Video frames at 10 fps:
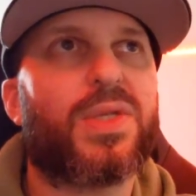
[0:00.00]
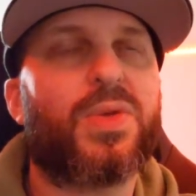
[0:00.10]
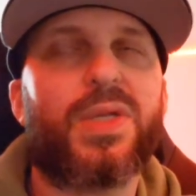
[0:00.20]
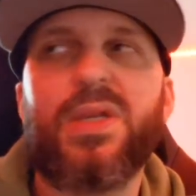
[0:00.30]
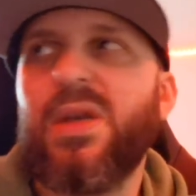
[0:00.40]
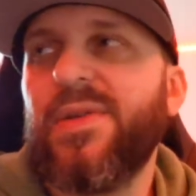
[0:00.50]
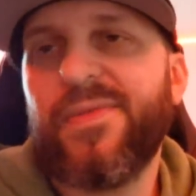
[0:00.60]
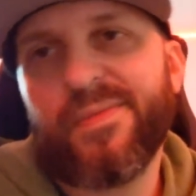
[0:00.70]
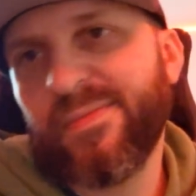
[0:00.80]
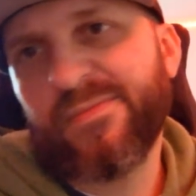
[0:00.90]
So I said, oh,
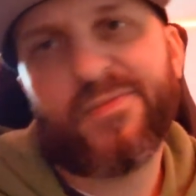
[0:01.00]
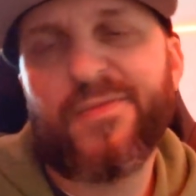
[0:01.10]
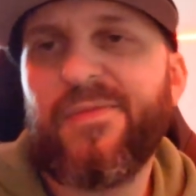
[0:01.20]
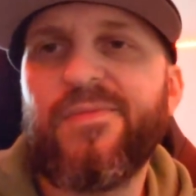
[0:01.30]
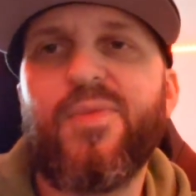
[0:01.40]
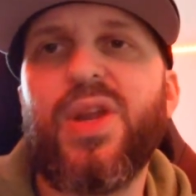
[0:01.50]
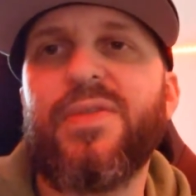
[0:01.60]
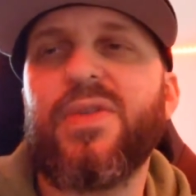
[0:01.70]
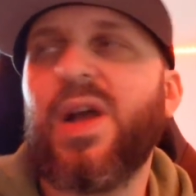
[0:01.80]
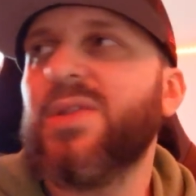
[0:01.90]

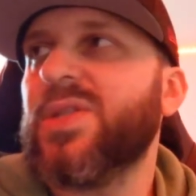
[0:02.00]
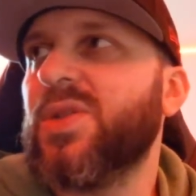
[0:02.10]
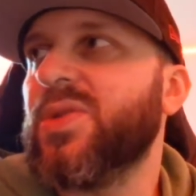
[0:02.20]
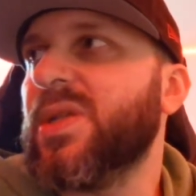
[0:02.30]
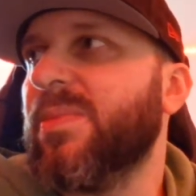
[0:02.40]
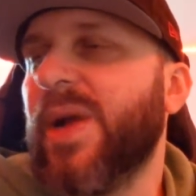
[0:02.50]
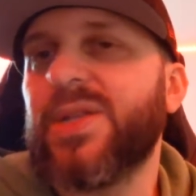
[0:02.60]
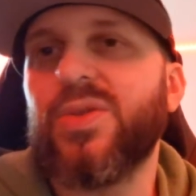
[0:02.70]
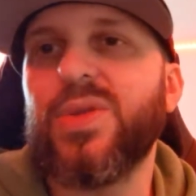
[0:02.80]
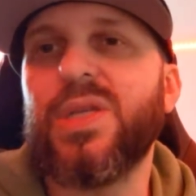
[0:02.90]
whatever. I'll just use it and buy
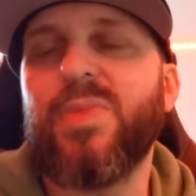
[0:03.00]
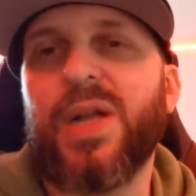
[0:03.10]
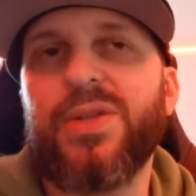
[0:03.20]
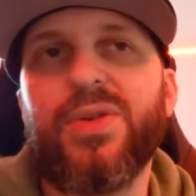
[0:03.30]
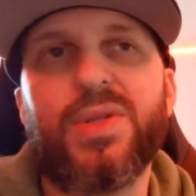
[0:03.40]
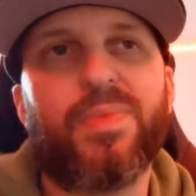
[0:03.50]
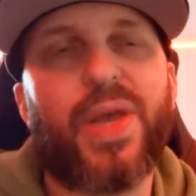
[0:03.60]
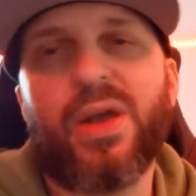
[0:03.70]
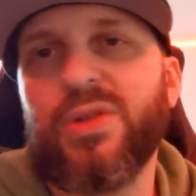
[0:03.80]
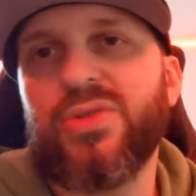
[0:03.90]
2 of these monitors and pay
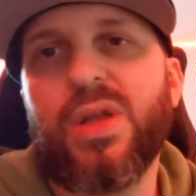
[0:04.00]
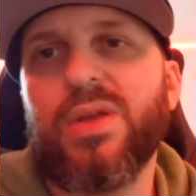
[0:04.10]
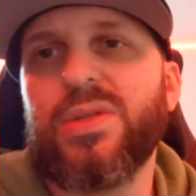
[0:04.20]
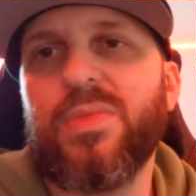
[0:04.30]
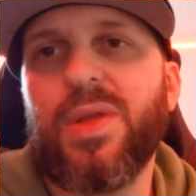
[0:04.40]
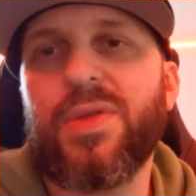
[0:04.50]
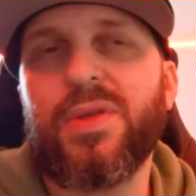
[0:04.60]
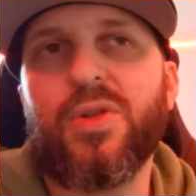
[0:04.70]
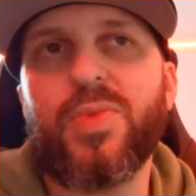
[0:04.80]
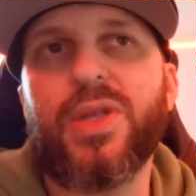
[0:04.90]
$100 a month and
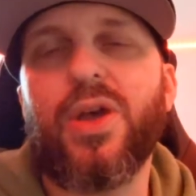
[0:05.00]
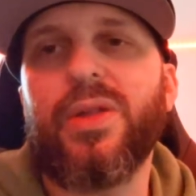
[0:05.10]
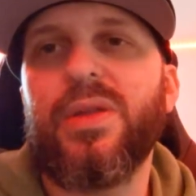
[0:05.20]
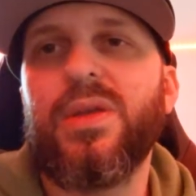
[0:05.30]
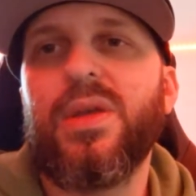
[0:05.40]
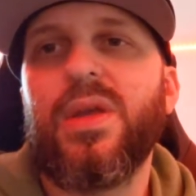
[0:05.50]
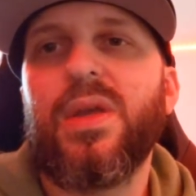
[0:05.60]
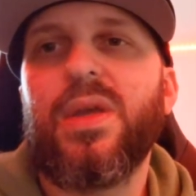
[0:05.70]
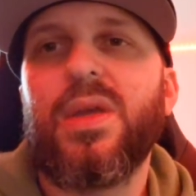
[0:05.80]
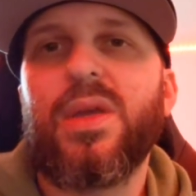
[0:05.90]
it'll be done,
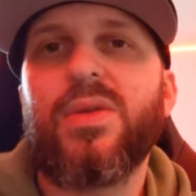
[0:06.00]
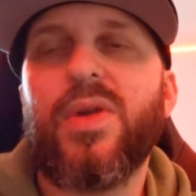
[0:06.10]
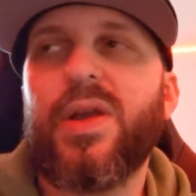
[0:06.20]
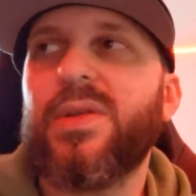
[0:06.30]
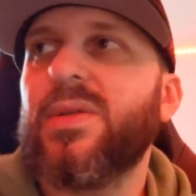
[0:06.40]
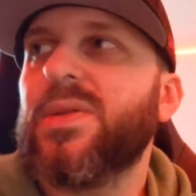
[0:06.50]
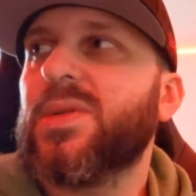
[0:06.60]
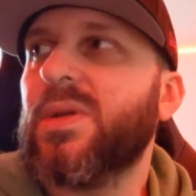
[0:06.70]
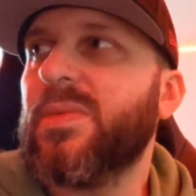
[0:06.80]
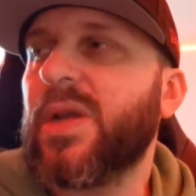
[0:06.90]
right?
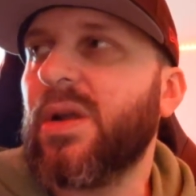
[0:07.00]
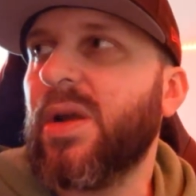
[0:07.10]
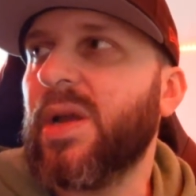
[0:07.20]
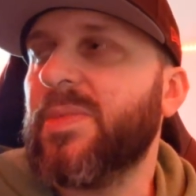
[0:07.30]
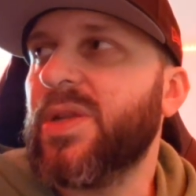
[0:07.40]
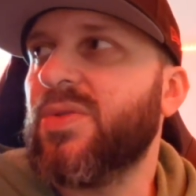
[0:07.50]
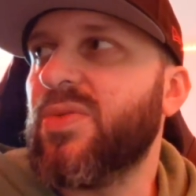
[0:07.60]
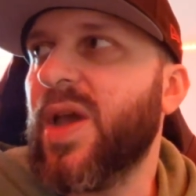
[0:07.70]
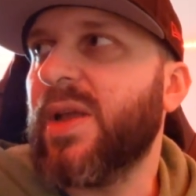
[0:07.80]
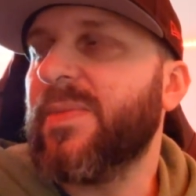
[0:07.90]
So I'm like, all right, I'm going to do
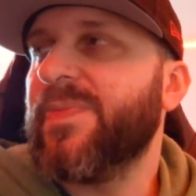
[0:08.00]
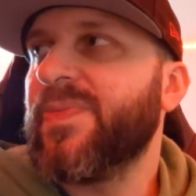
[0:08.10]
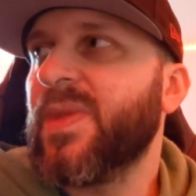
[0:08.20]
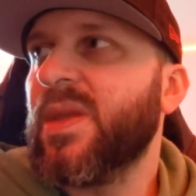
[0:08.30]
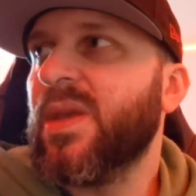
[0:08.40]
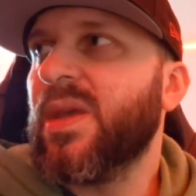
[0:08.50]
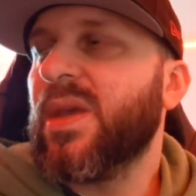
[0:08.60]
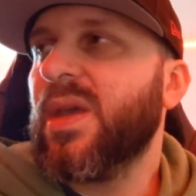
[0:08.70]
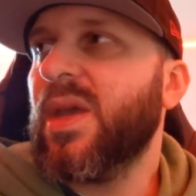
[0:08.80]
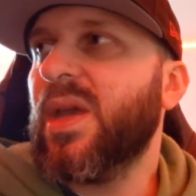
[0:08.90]
that.
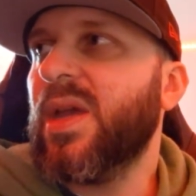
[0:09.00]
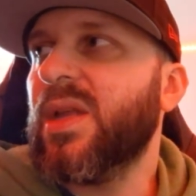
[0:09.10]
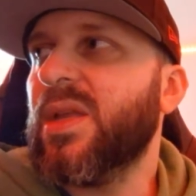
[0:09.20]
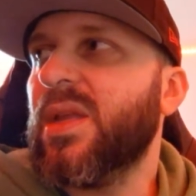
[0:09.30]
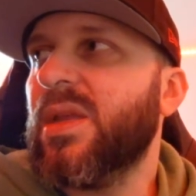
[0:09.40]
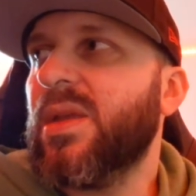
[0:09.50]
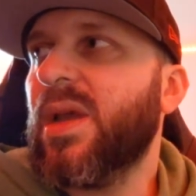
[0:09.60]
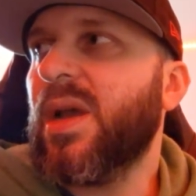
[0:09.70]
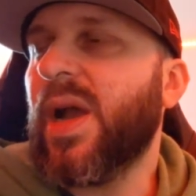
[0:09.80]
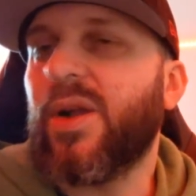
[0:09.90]
And
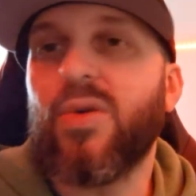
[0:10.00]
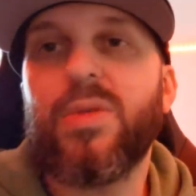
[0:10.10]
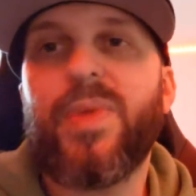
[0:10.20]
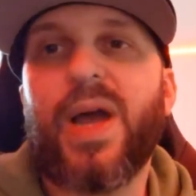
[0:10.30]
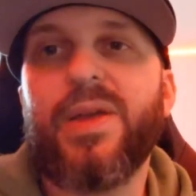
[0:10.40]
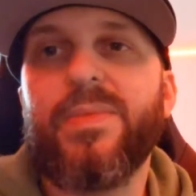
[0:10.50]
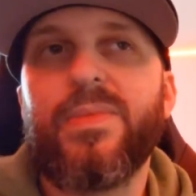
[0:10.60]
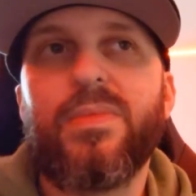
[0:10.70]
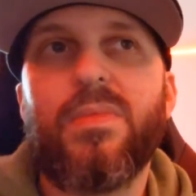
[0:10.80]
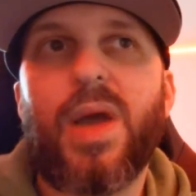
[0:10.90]
I go to buy them.
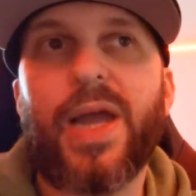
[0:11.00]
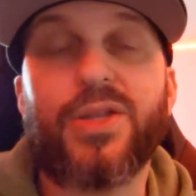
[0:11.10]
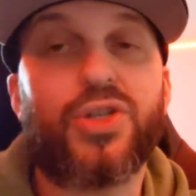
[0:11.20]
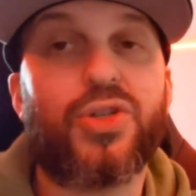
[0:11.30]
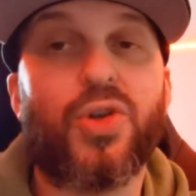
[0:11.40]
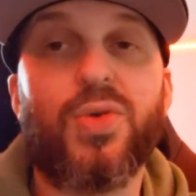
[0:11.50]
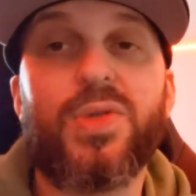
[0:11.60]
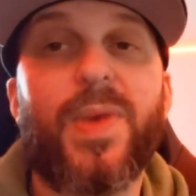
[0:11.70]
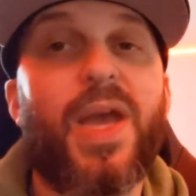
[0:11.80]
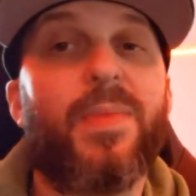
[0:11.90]
I chose
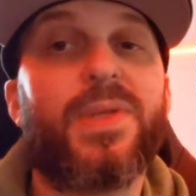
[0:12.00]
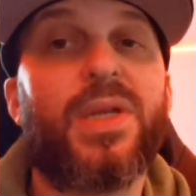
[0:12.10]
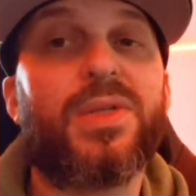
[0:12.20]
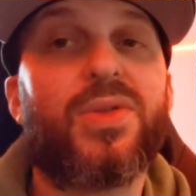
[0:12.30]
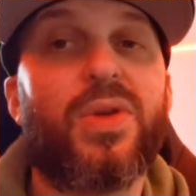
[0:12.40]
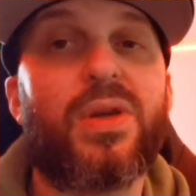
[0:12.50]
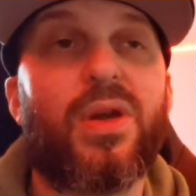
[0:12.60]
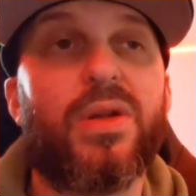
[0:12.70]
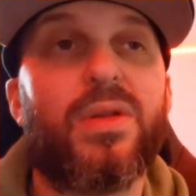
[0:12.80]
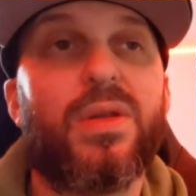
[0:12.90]
my Amazon store card.